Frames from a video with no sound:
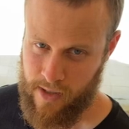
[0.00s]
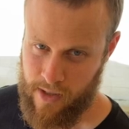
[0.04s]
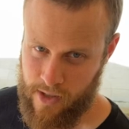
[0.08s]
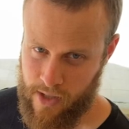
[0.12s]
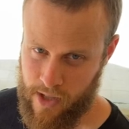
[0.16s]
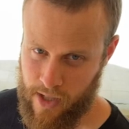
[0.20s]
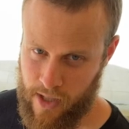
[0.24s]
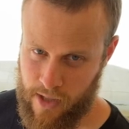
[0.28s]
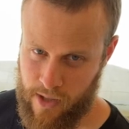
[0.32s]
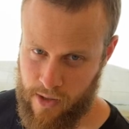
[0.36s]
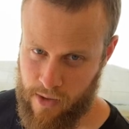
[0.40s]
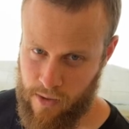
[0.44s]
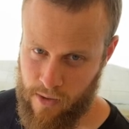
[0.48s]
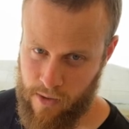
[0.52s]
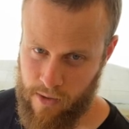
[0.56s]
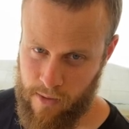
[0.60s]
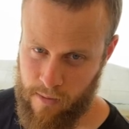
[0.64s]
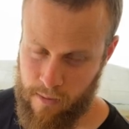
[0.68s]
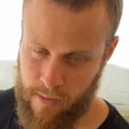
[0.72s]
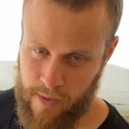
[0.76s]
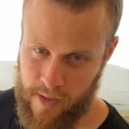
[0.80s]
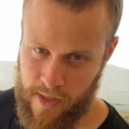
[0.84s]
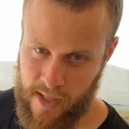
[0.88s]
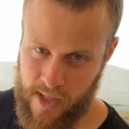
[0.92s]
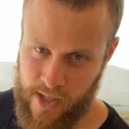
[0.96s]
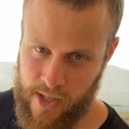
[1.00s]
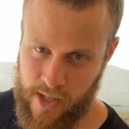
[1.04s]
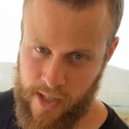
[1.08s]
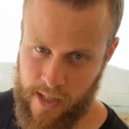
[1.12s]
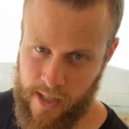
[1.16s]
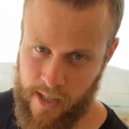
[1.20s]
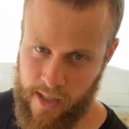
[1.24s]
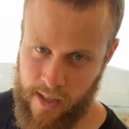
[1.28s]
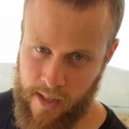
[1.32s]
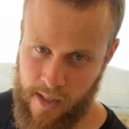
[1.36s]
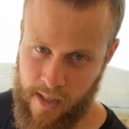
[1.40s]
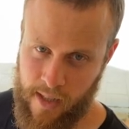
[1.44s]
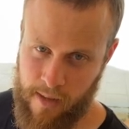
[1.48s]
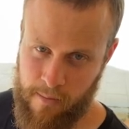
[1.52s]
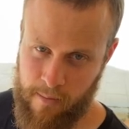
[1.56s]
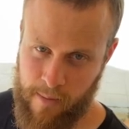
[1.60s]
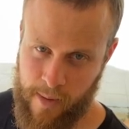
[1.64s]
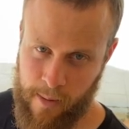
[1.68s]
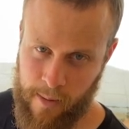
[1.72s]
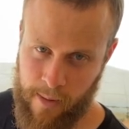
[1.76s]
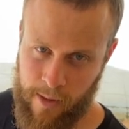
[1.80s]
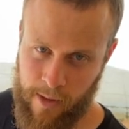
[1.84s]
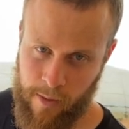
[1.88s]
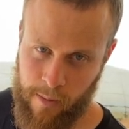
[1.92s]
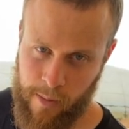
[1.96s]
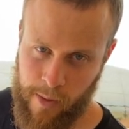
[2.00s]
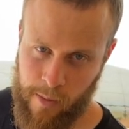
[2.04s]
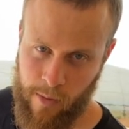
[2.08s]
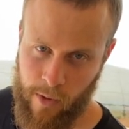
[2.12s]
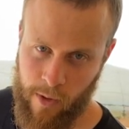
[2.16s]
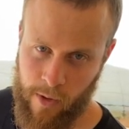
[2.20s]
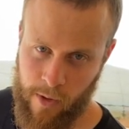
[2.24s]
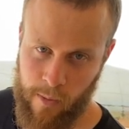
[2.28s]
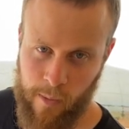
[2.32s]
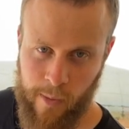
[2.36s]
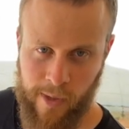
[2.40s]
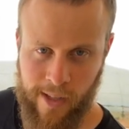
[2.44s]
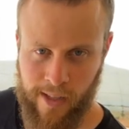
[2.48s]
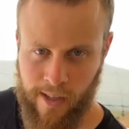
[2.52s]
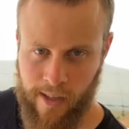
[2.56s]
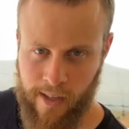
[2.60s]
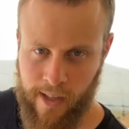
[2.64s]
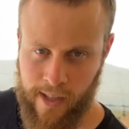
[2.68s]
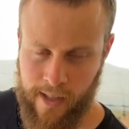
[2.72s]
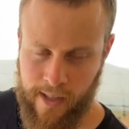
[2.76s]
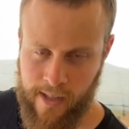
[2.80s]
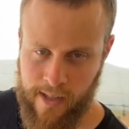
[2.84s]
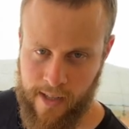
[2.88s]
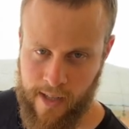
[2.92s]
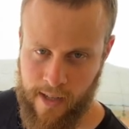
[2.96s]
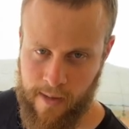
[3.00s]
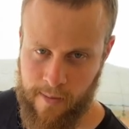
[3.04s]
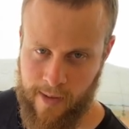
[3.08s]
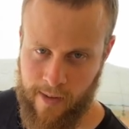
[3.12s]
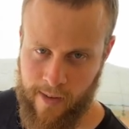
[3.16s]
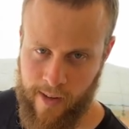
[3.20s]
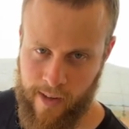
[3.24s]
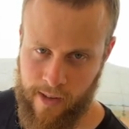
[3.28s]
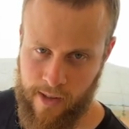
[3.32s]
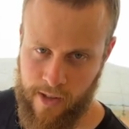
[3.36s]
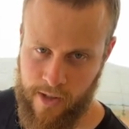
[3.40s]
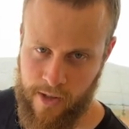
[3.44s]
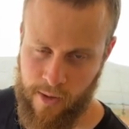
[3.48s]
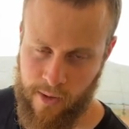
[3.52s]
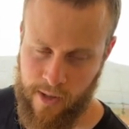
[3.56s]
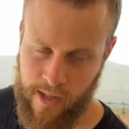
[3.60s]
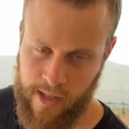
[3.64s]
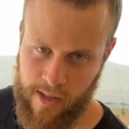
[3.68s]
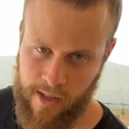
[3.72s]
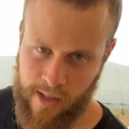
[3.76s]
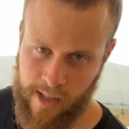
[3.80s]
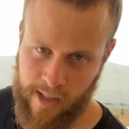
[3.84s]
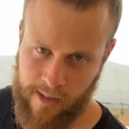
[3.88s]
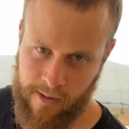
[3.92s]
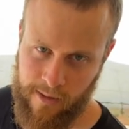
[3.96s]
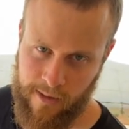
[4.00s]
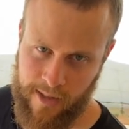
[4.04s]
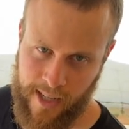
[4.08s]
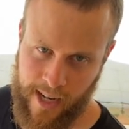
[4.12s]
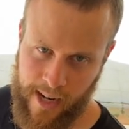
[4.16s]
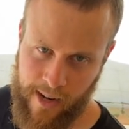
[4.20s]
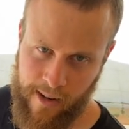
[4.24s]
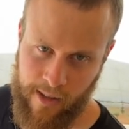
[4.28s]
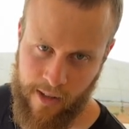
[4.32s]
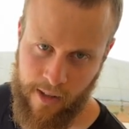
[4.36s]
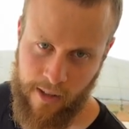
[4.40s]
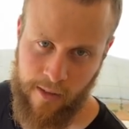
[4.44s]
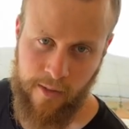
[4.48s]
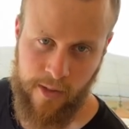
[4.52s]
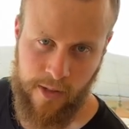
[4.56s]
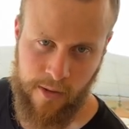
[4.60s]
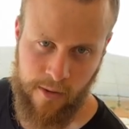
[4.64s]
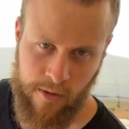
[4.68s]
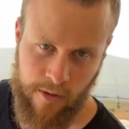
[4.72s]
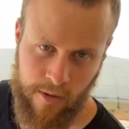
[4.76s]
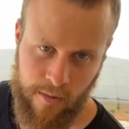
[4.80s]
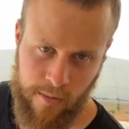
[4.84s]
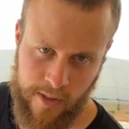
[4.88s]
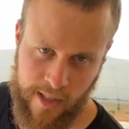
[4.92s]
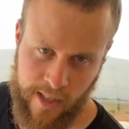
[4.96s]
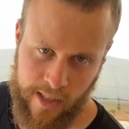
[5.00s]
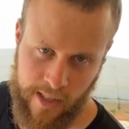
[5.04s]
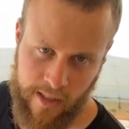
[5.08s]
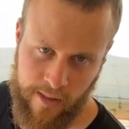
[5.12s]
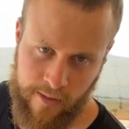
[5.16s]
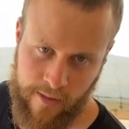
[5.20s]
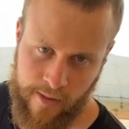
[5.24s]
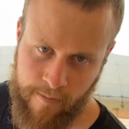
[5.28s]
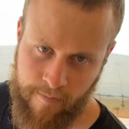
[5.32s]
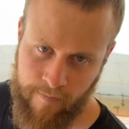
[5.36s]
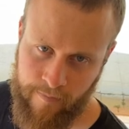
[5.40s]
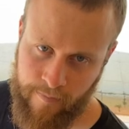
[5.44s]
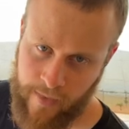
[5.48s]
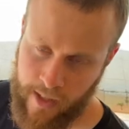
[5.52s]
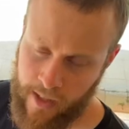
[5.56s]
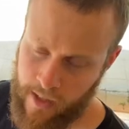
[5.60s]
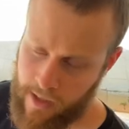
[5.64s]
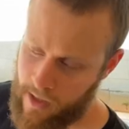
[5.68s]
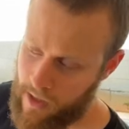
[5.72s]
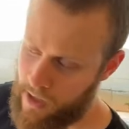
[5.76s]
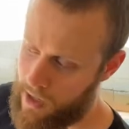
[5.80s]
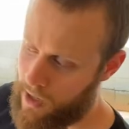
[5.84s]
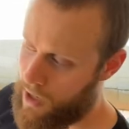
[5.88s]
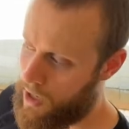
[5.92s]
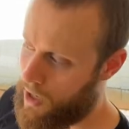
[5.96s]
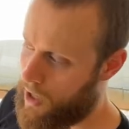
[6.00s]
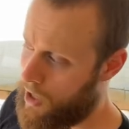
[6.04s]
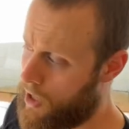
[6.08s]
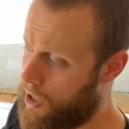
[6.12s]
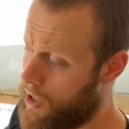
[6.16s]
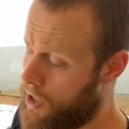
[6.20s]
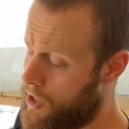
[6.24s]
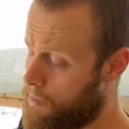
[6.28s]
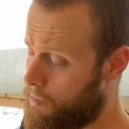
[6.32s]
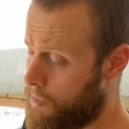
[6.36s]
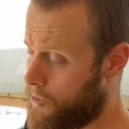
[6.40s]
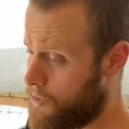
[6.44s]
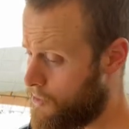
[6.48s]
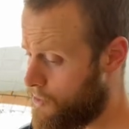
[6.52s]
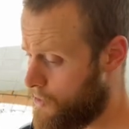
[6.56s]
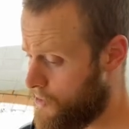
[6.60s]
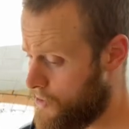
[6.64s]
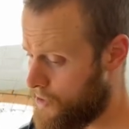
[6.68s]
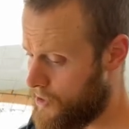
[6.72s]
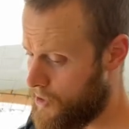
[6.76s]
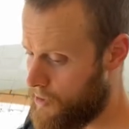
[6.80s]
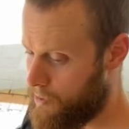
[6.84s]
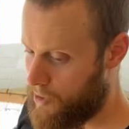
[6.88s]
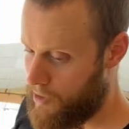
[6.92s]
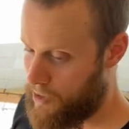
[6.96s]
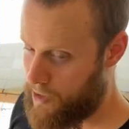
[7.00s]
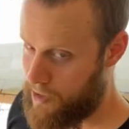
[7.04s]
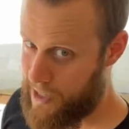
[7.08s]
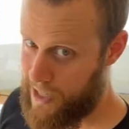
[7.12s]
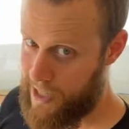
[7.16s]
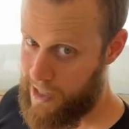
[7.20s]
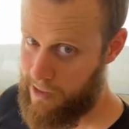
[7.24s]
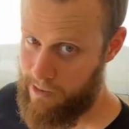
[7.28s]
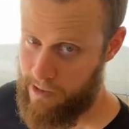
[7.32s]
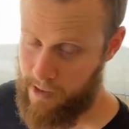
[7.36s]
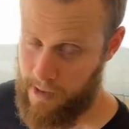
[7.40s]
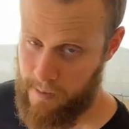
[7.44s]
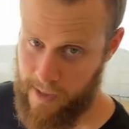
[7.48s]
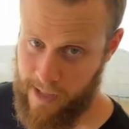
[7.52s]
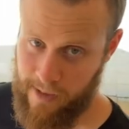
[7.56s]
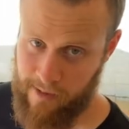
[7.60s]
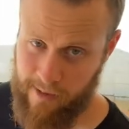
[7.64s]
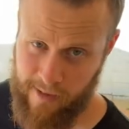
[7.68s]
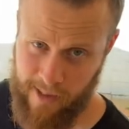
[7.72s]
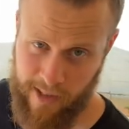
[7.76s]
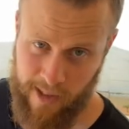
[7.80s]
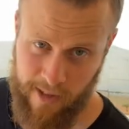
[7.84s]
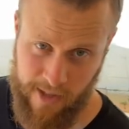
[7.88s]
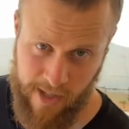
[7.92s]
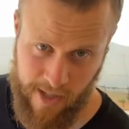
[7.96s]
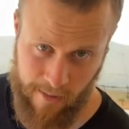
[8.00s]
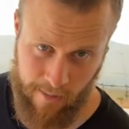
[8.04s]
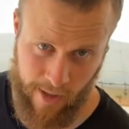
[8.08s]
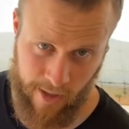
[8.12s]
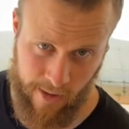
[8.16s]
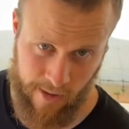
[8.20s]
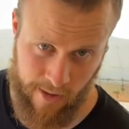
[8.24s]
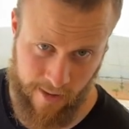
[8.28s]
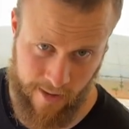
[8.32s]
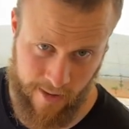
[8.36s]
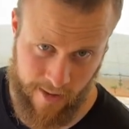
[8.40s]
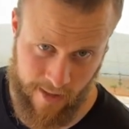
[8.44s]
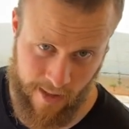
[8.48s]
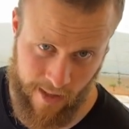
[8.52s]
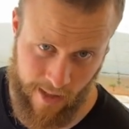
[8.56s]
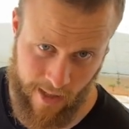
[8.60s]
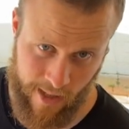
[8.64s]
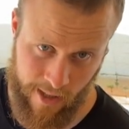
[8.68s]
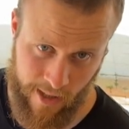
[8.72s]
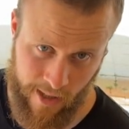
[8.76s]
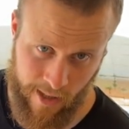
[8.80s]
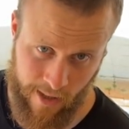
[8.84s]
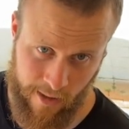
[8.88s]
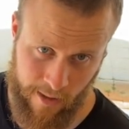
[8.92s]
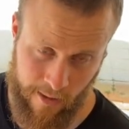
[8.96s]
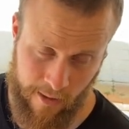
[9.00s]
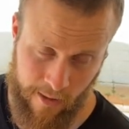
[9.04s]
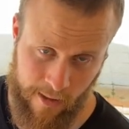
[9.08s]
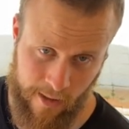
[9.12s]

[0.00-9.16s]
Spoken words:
adjust your positioning maybe a little bit more than we'd like in terms of having the joint angles carry over to a normal deadlift. But also because out of respect for fellow gym owners, I know